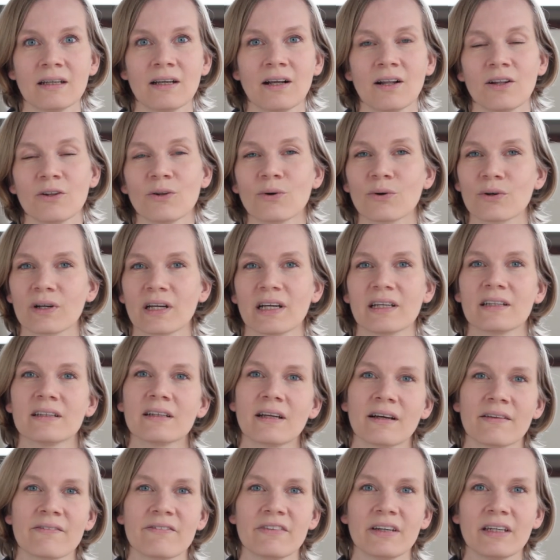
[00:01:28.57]

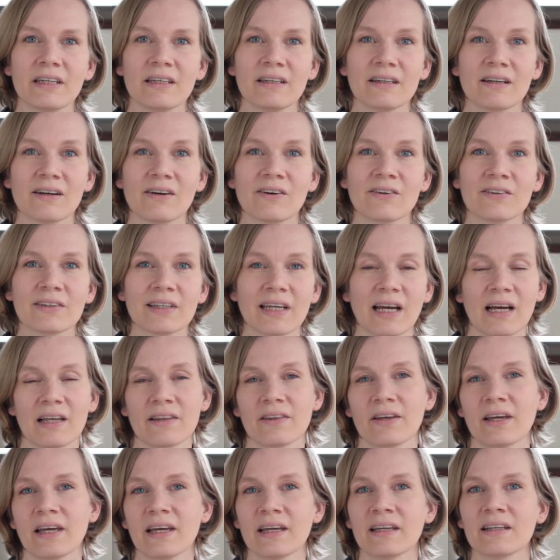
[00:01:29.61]
Lokanavi, on the
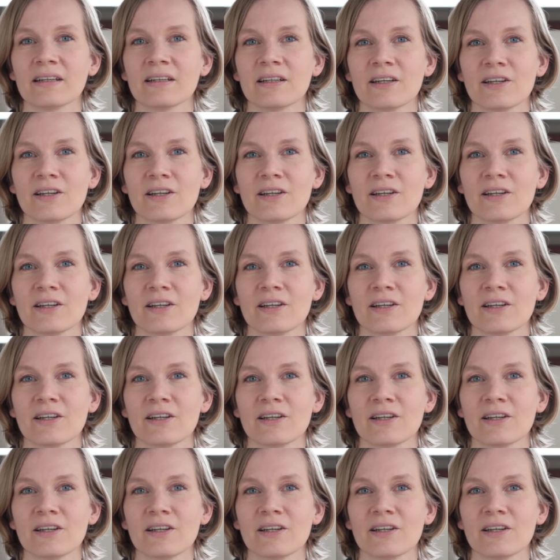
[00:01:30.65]
other hand,